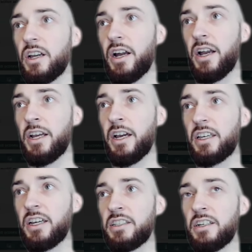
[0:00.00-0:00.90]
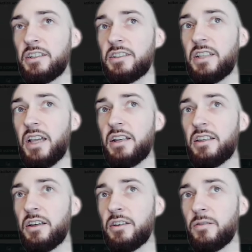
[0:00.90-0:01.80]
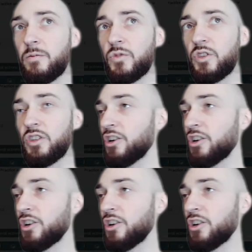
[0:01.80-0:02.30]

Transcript: And I can send the